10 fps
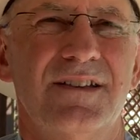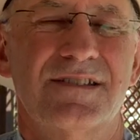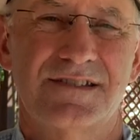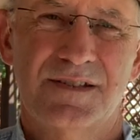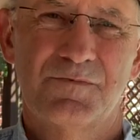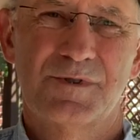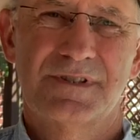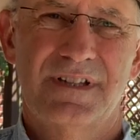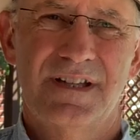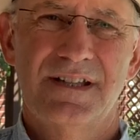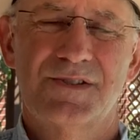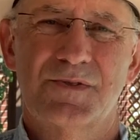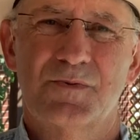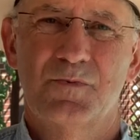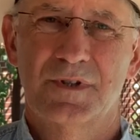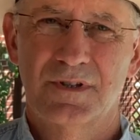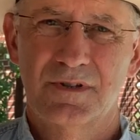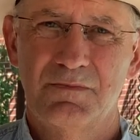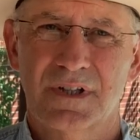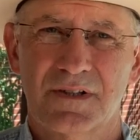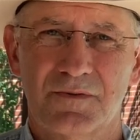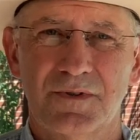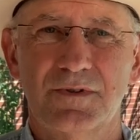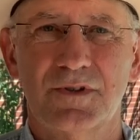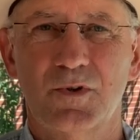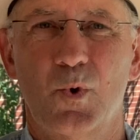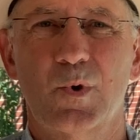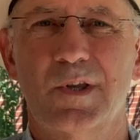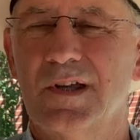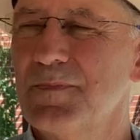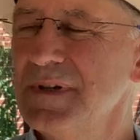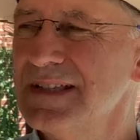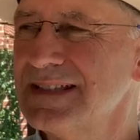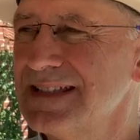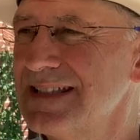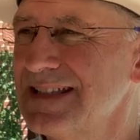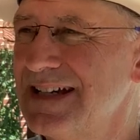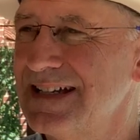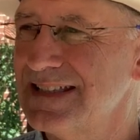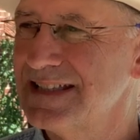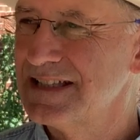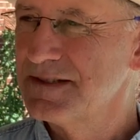as them was the days when a good buckaroo could oil up his insides.